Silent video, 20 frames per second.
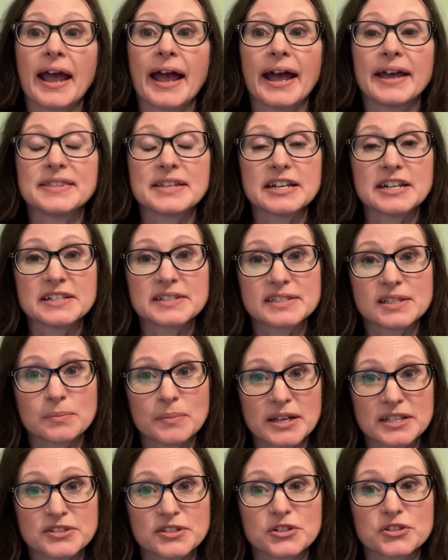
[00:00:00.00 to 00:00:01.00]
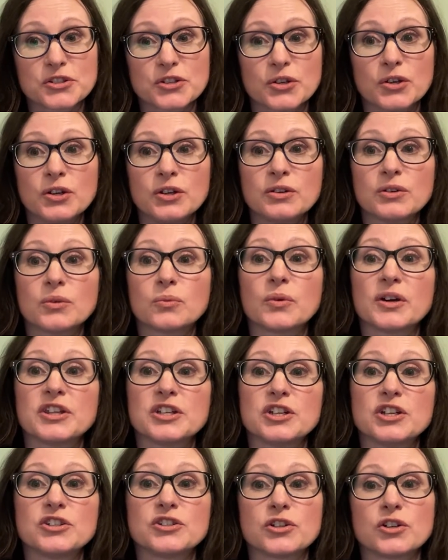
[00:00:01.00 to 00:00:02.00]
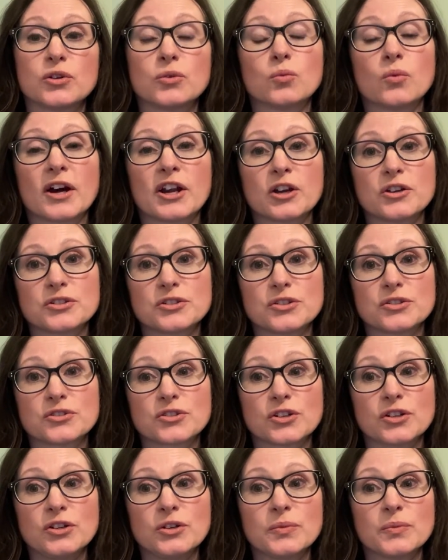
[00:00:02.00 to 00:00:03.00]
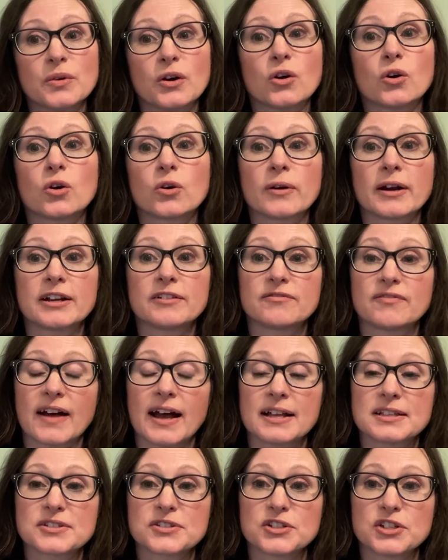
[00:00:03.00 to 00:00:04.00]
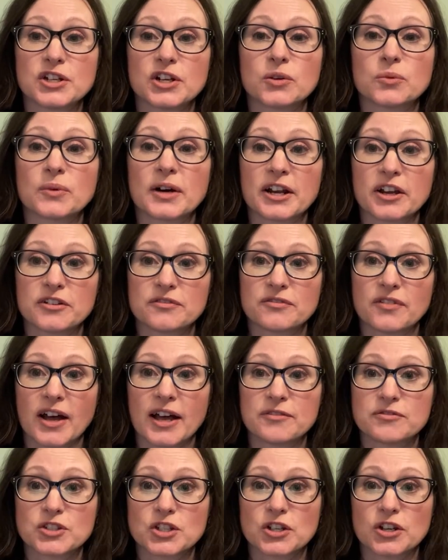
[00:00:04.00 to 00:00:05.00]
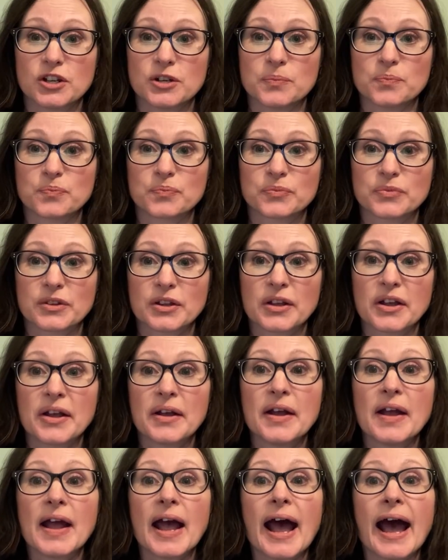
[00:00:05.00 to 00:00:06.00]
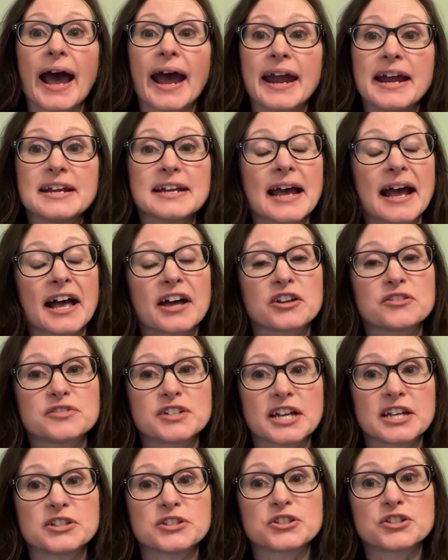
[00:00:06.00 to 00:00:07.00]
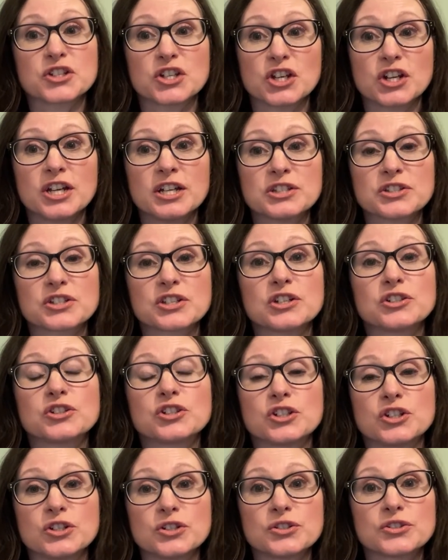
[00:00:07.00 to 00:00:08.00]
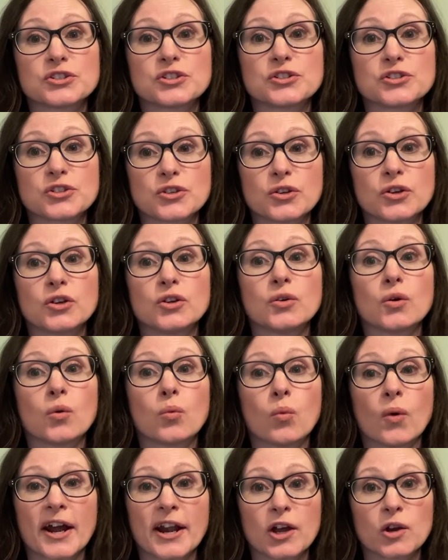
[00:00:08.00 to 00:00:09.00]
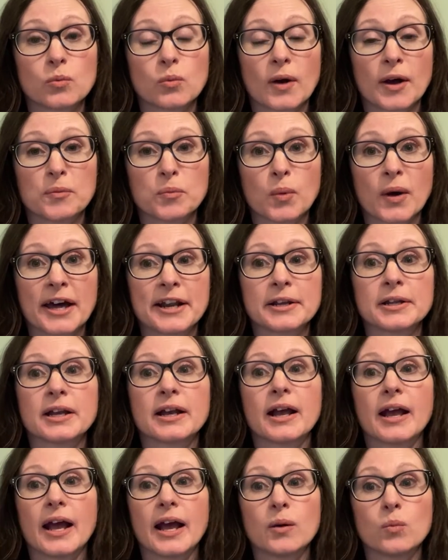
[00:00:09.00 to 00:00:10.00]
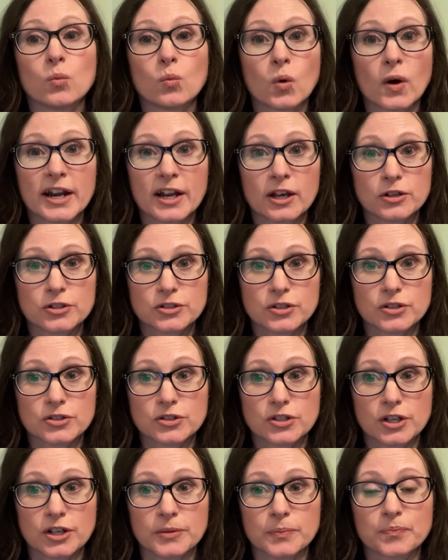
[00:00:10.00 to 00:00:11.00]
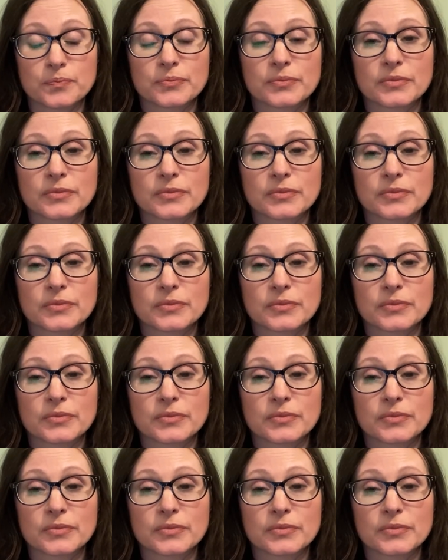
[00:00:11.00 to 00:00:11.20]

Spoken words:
And then in semester 2, whether you do 1022 or Advanced Unit 1052. 8 out of 10 students choose to do 1011 and 1022.